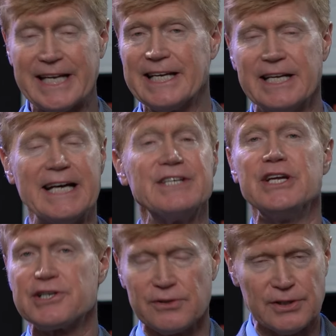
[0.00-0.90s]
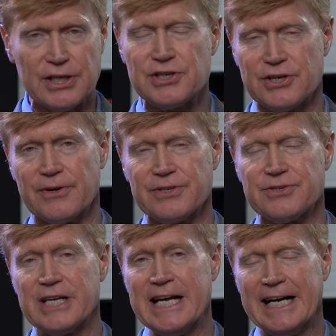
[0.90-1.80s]
They get additional
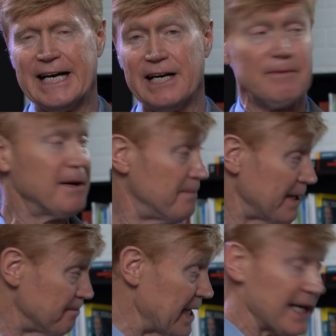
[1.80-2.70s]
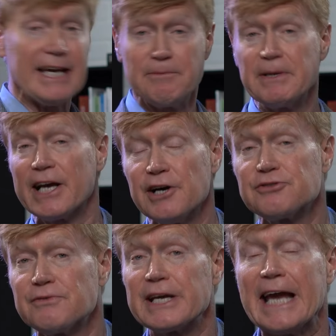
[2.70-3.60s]
insurance, again,
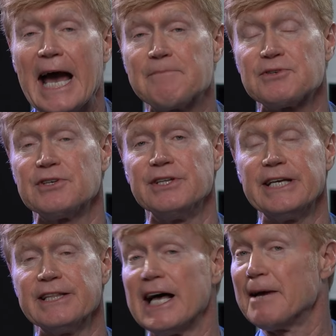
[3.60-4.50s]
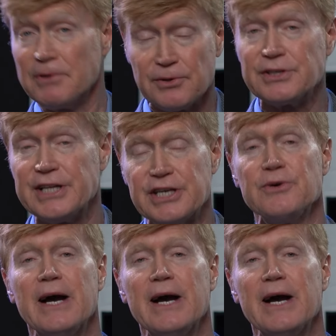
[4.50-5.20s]
because of the gaps and the liability that you